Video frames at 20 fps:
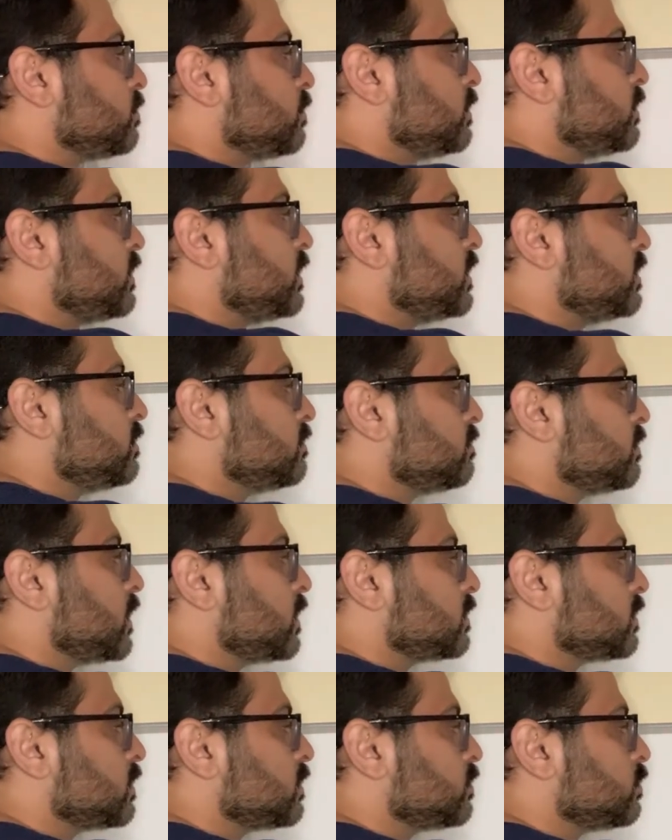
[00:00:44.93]
will
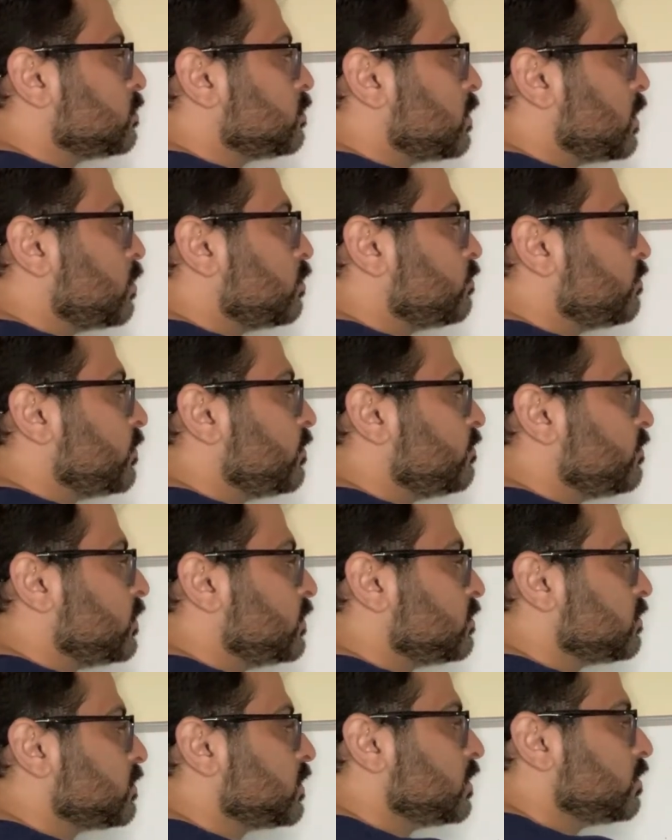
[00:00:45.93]
redirect it to Route
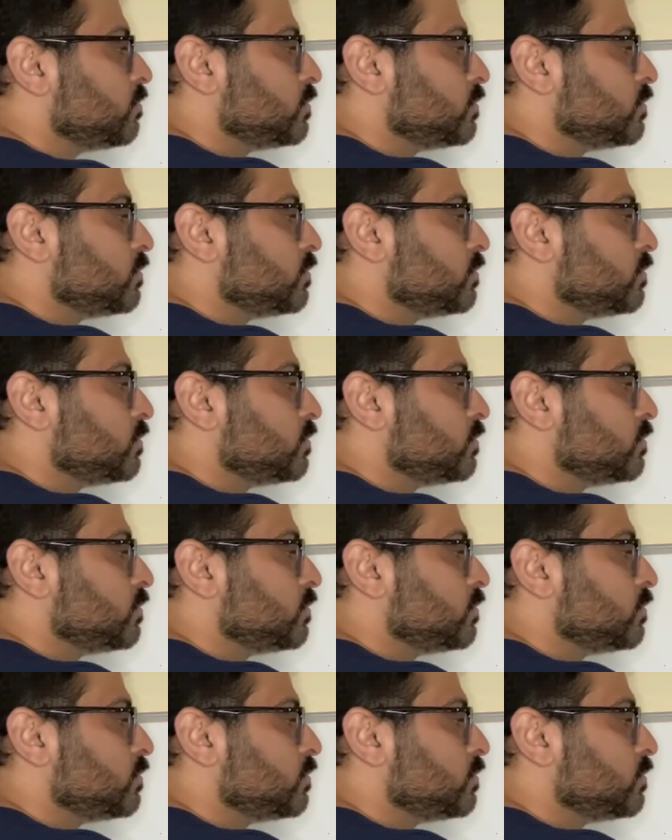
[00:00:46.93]
53,